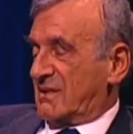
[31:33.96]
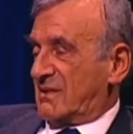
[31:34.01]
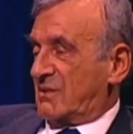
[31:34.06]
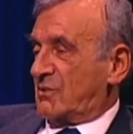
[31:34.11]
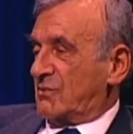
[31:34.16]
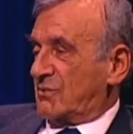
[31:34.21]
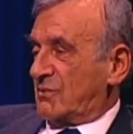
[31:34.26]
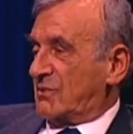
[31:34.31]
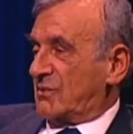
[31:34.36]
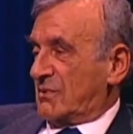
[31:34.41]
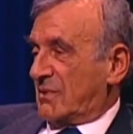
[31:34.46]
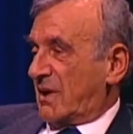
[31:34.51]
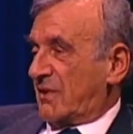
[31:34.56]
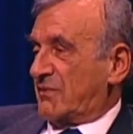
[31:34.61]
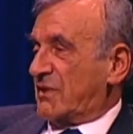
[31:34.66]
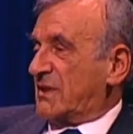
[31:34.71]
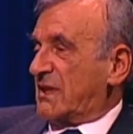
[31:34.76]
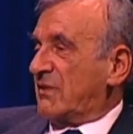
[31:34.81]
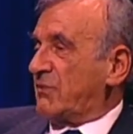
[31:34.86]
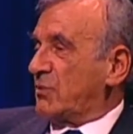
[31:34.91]
you, I
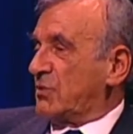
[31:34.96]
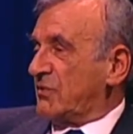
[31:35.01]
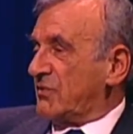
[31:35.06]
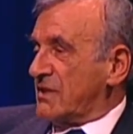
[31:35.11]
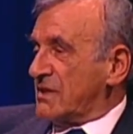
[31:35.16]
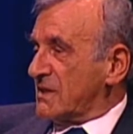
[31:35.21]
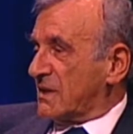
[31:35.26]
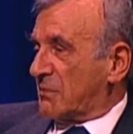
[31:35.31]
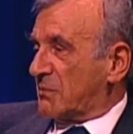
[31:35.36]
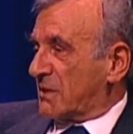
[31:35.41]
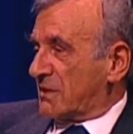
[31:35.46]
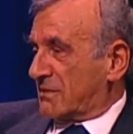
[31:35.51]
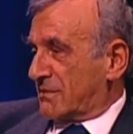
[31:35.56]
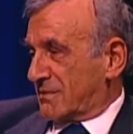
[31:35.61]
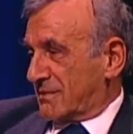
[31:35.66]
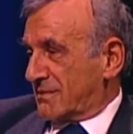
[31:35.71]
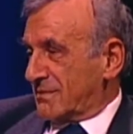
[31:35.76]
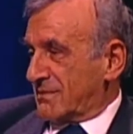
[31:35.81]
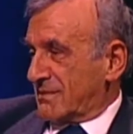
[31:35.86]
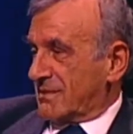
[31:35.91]
will give you the visa, but
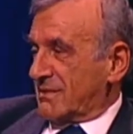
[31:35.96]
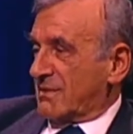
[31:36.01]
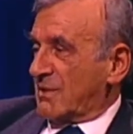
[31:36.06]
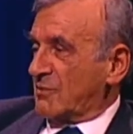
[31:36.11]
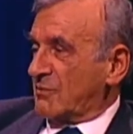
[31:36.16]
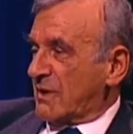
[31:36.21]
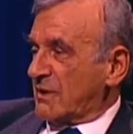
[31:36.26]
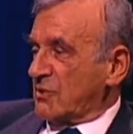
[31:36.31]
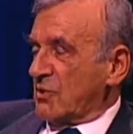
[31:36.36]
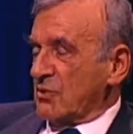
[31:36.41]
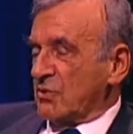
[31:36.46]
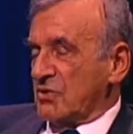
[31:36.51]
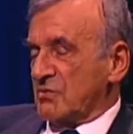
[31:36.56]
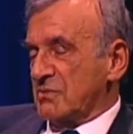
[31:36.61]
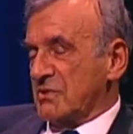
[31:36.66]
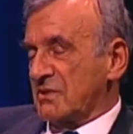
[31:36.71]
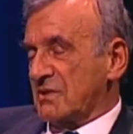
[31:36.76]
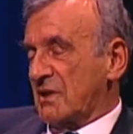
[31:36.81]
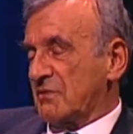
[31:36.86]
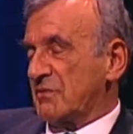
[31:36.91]
on what
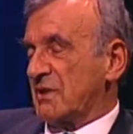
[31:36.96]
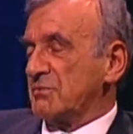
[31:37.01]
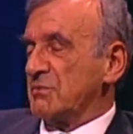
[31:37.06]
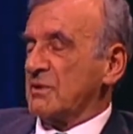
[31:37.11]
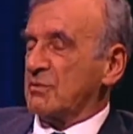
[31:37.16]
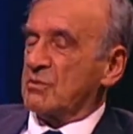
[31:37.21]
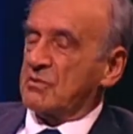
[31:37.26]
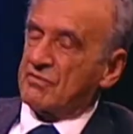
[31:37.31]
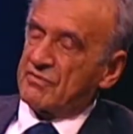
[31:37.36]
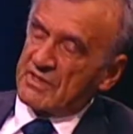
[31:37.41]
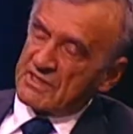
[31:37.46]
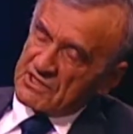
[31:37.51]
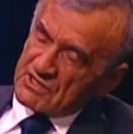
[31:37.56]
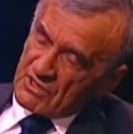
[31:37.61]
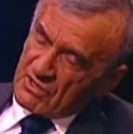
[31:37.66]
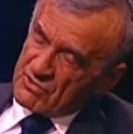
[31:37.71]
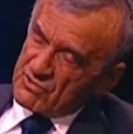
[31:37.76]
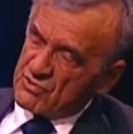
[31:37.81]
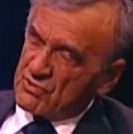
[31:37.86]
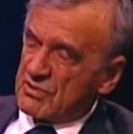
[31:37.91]
document? I went back to the French
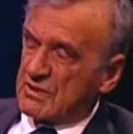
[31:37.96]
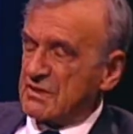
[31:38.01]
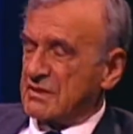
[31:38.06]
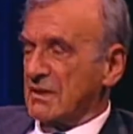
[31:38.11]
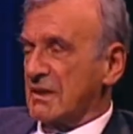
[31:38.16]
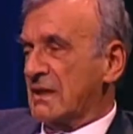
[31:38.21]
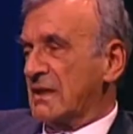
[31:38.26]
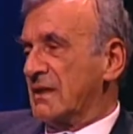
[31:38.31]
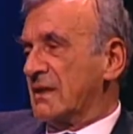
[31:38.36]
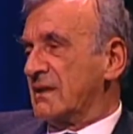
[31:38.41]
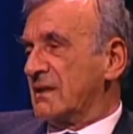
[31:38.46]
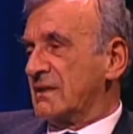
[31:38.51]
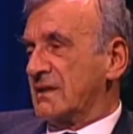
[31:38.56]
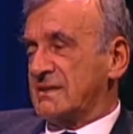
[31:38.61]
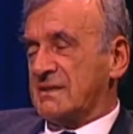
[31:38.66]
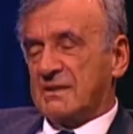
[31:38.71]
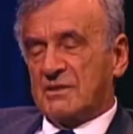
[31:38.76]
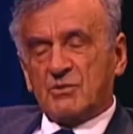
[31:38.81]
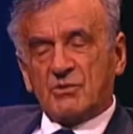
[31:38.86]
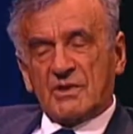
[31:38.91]
consulate. They
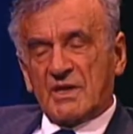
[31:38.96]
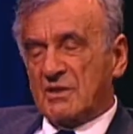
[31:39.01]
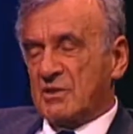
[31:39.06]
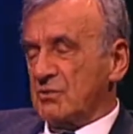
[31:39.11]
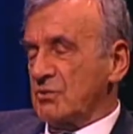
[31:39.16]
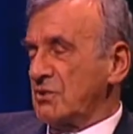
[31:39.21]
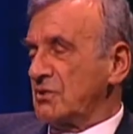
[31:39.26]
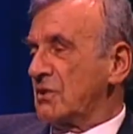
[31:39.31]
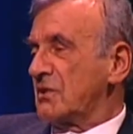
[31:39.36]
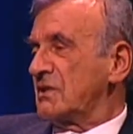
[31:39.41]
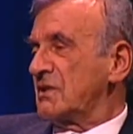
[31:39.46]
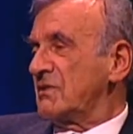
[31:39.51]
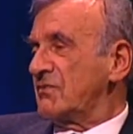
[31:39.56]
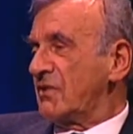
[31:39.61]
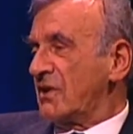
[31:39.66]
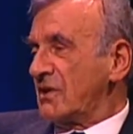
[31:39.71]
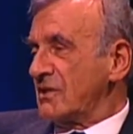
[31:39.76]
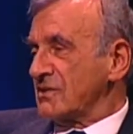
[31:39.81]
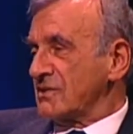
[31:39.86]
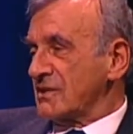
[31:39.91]
said, you can do it only in
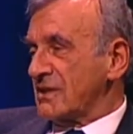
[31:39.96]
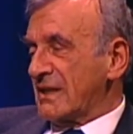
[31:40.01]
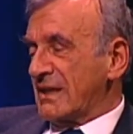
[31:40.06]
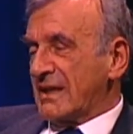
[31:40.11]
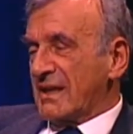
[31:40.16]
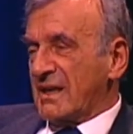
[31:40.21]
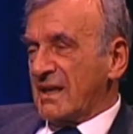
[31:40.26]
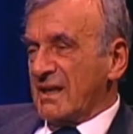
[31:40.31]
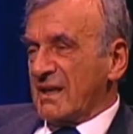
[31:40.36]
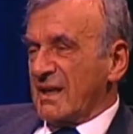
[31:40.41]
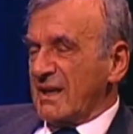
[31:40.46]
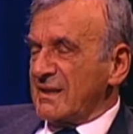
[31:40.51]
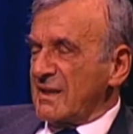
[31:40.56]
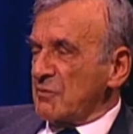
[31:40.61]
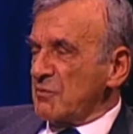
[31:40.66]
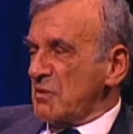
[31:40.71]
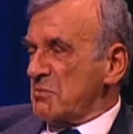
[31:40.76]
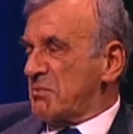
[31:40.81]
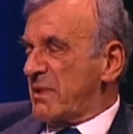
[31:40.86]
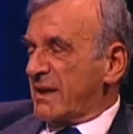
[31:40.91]
France. And I
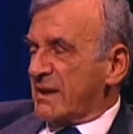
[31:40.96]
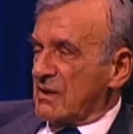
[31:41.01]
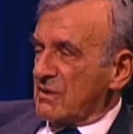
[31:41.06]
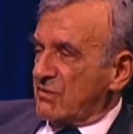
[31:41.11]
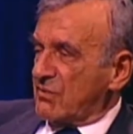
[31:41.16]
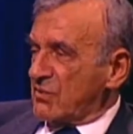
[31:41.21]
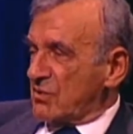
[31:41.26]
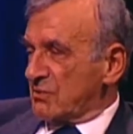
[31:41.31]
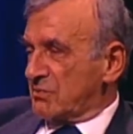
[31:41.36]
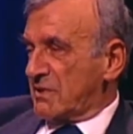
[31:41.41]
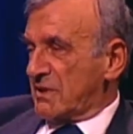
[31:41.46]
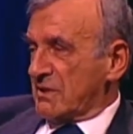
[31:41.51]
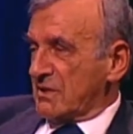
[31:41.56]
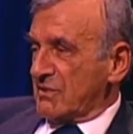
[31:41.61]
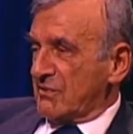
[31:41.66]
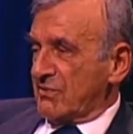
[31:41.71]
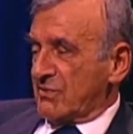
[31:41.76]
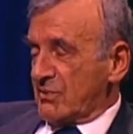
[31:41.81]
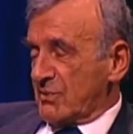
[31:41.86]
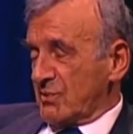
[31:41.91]
went back and forth, back and
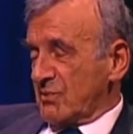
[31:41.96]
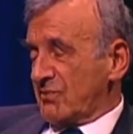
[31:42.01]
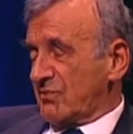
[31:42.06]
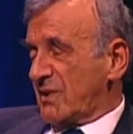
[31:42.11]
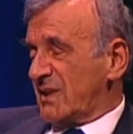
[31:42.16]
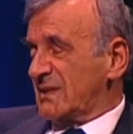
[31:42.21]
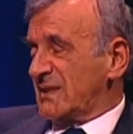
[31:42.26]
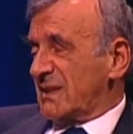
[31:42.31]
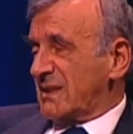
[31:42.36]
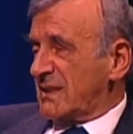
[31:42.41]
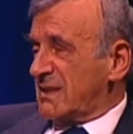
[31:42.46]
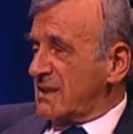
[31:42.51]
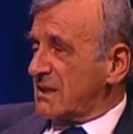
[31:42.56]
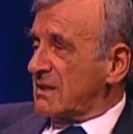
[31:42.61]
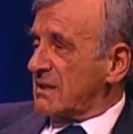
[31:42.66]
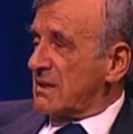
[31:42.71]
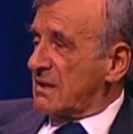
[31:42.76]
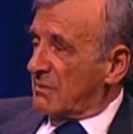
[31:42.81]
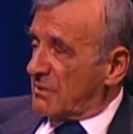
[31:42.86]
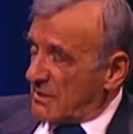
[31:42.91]
forth, and finally he,
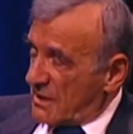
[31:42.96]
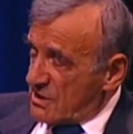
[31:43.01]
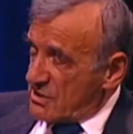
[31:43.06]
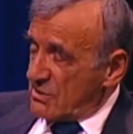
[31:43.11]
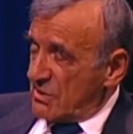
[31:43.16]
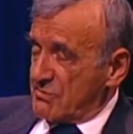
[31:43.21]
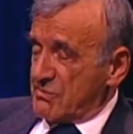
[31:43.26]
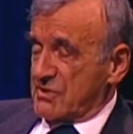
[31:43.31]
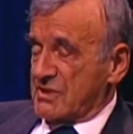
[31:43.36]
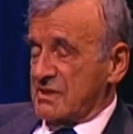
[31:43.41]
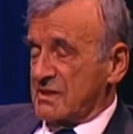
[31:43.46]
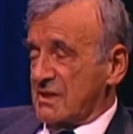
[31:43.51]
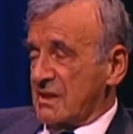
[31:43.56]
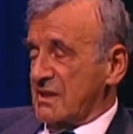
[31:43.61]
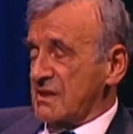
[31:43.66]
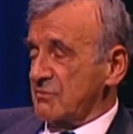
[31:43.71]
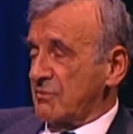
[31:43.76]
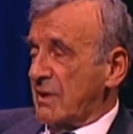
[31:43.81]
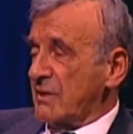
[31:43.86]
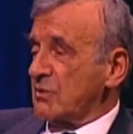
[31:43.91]
the immigration officer
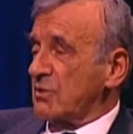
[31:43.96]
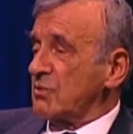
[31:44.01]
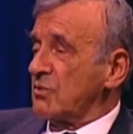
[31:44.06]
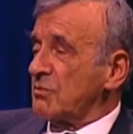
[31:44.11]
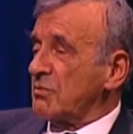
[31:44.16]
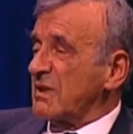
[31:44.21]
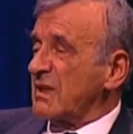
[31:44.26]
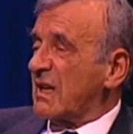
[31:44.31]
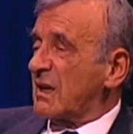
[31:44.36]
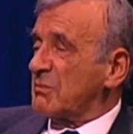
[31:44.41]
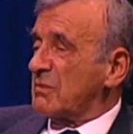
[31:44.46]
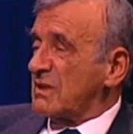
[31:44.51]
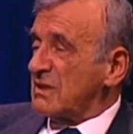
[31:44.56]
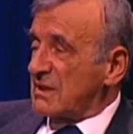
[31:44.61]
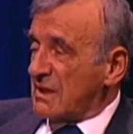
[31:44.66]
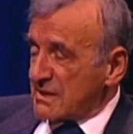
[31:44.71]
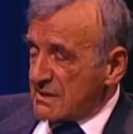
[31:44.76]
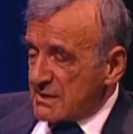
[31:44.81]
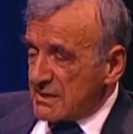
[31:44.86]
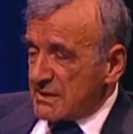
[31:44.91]
says, why don't you become a
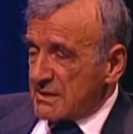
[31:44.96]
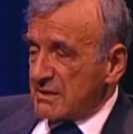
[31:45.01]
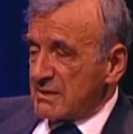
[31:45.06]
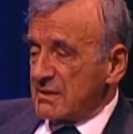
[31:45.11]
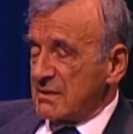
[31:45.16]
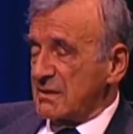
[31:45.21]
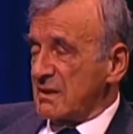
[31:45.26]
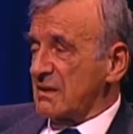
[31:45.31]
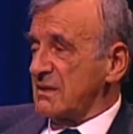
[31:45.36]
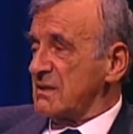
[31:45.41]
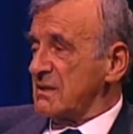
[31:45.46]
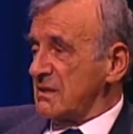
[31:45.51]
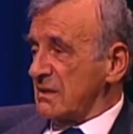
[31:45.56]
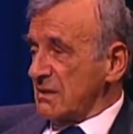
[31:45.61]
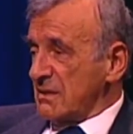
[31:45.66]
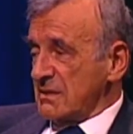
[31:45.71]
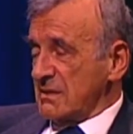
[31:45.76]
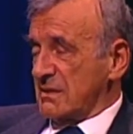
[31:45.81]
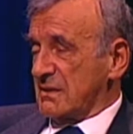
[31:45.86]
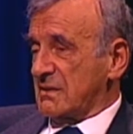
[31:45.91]
resident and then a
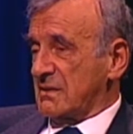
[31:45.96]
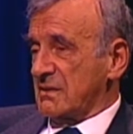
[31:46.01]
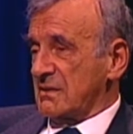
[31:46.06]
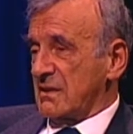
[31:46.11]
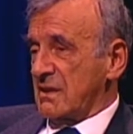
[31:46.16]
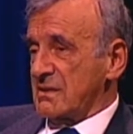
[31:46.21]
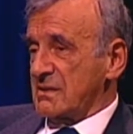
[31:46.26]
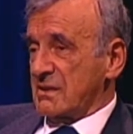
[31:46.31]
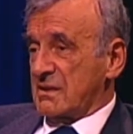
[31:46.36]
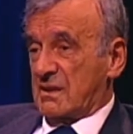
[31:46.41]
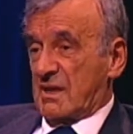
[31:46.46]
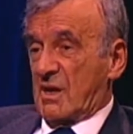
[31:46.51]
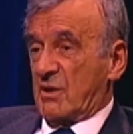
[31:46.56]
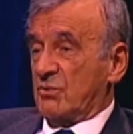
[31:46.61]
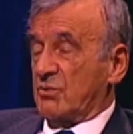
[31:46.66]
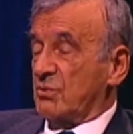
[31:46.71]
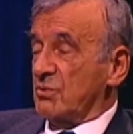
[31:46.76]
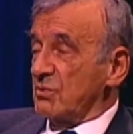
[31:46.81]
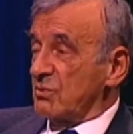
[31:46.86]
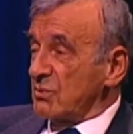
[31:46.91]
citizen? I said, how
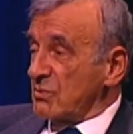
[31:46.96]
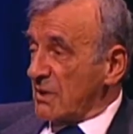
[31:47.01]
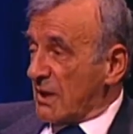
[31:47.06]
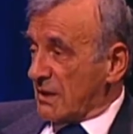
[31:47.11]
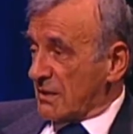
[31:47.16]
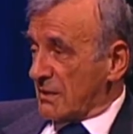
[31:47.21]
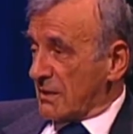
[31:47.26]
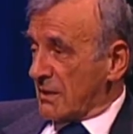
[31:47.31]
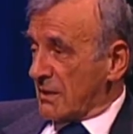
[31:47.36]
do you do that?